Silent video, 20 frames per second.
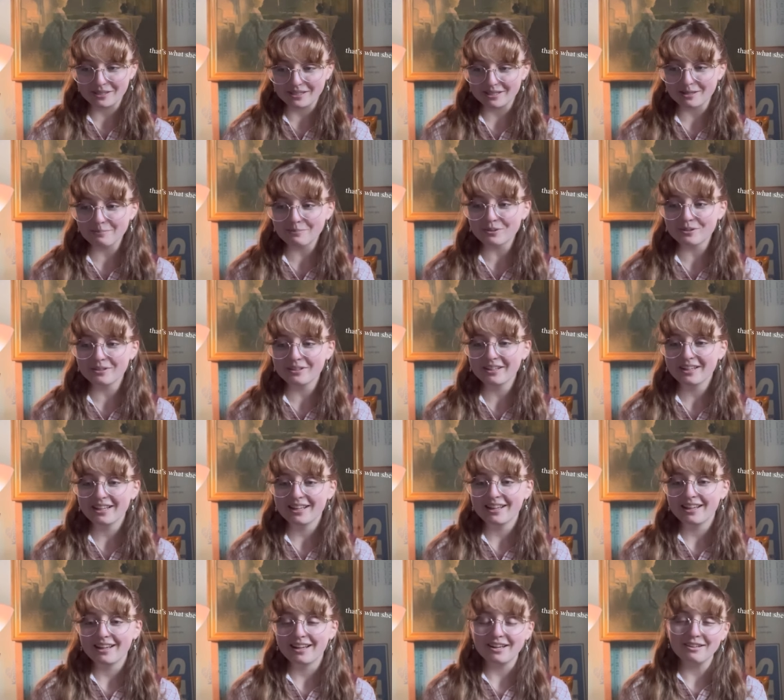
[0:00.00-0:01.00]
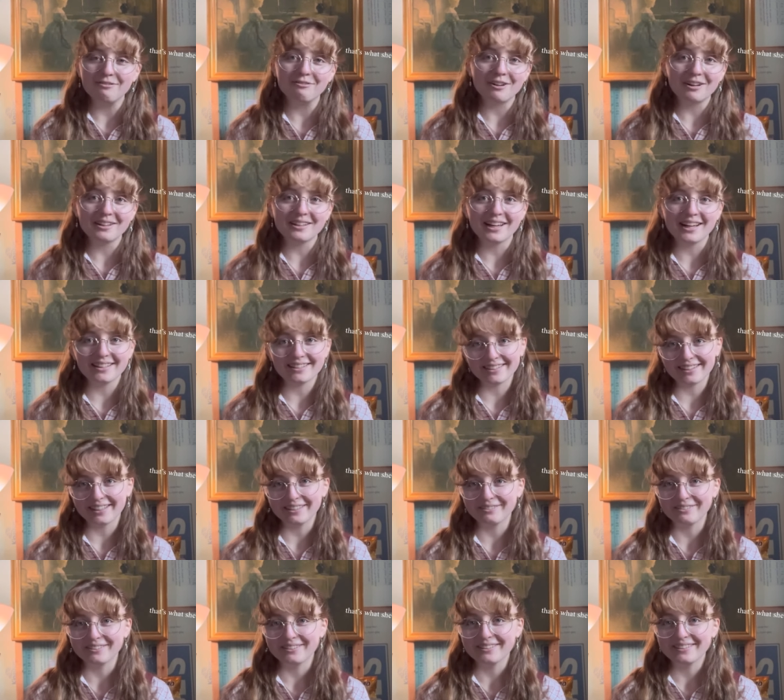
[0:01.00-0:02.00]
simple and fun and
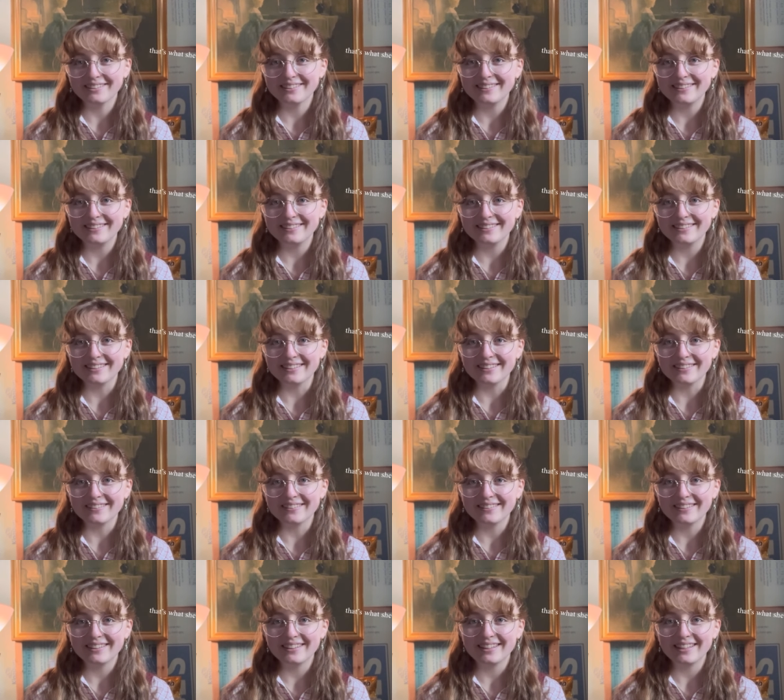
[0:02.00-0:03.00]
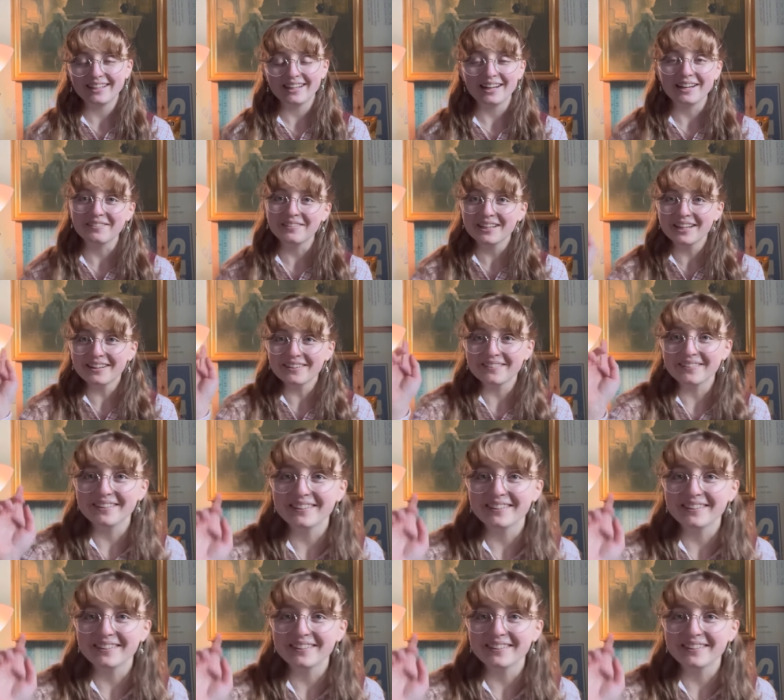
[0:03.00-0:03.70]
delightful. So here we go.